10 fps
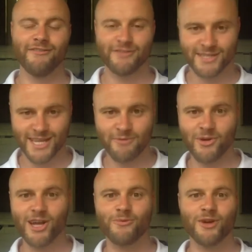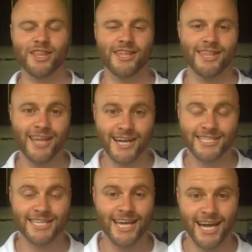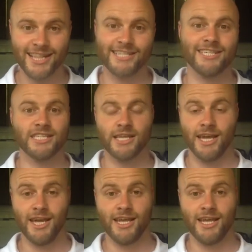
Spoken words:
for someone with nut allergies."